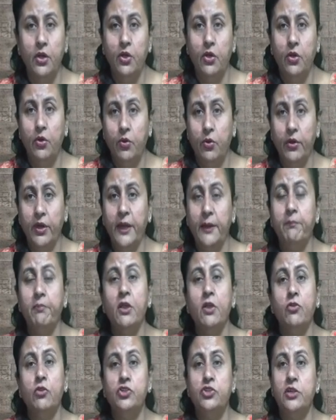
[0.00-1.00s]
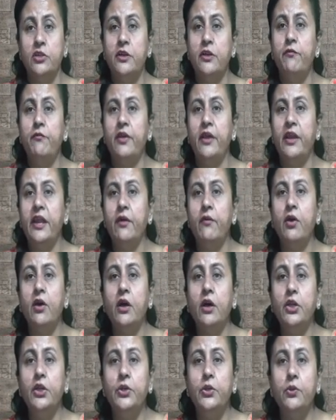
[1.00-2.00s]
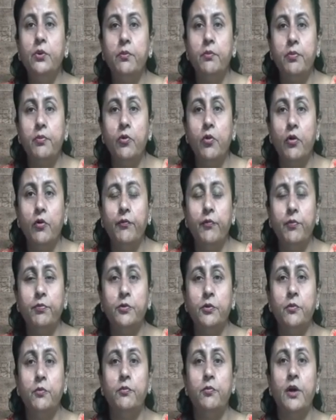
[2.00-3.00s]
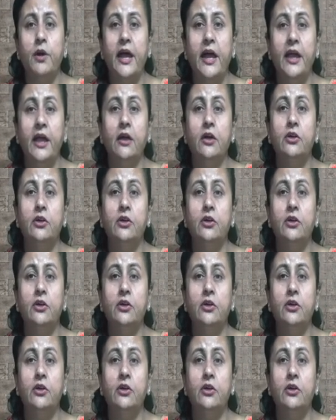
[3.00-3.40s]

Okay, so children, whenever you go to buy a